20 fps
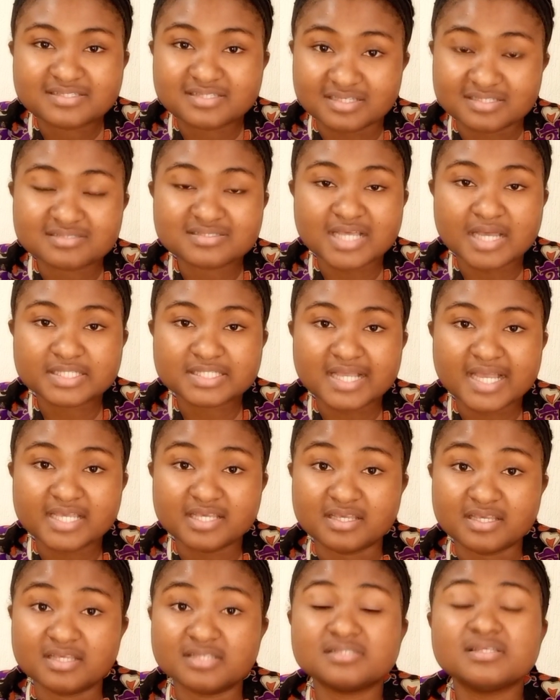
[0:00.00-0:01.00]
a starter
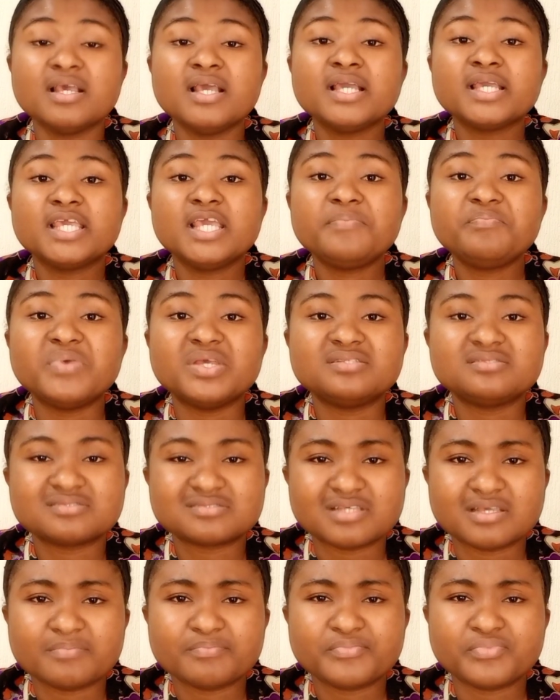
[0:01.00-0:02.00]
is, keep it
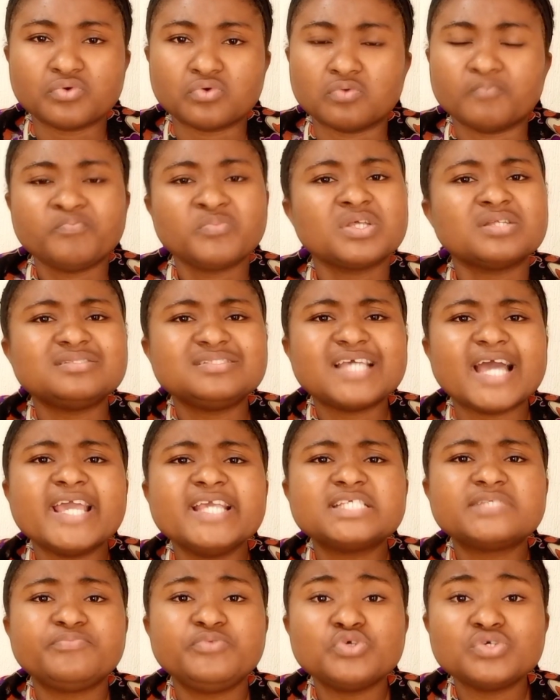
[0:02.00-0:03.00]
simple. There
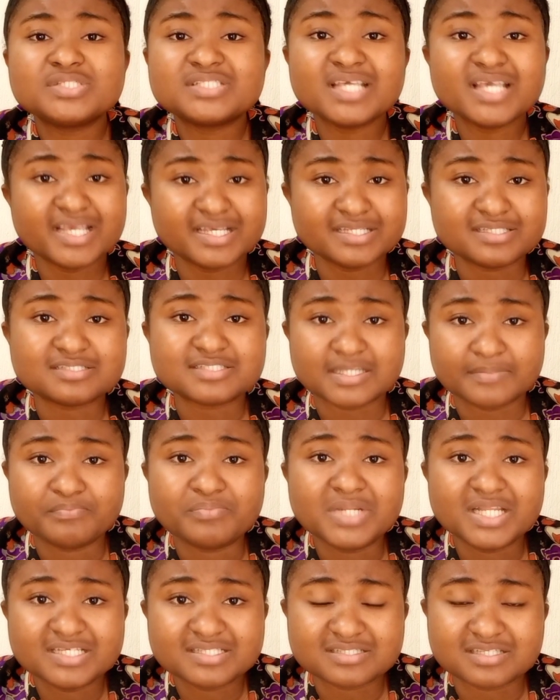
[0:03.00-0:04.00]
is beauty in
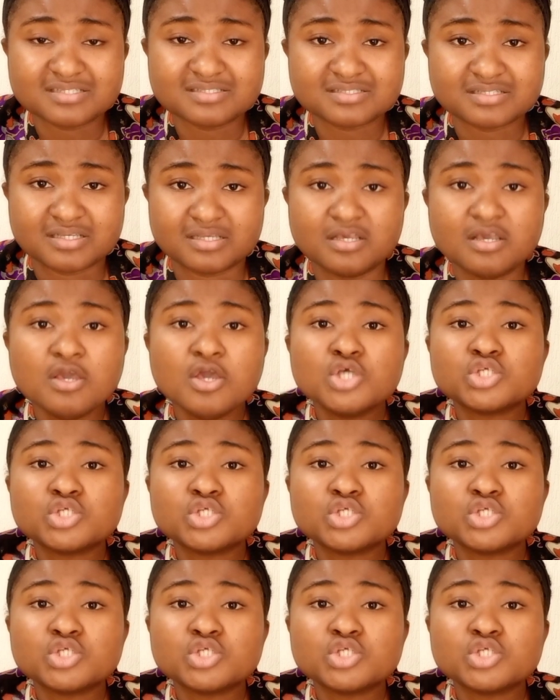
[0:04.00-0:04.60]
simplicity.